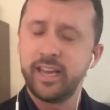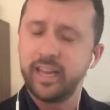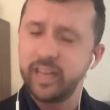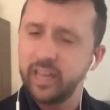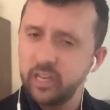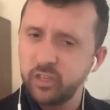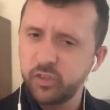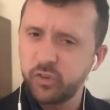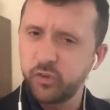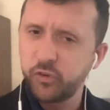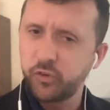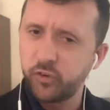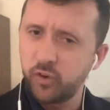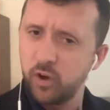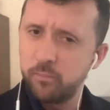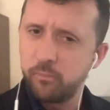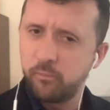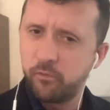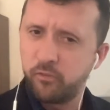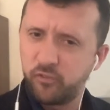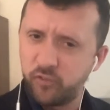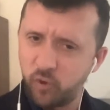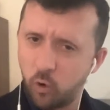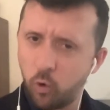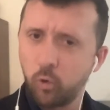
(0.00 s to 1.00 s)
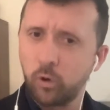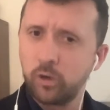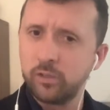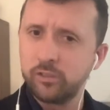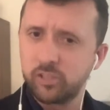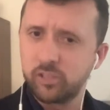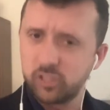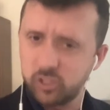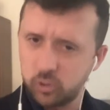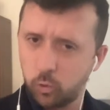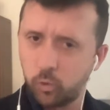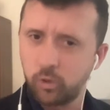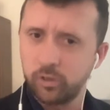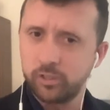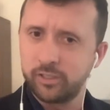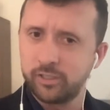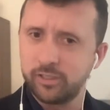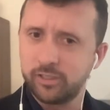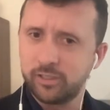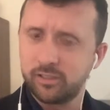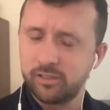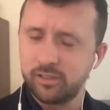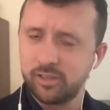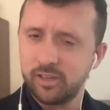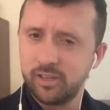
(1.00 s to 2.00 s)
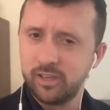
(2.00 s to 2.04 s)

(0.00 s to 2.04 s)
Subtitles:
is from foreign sources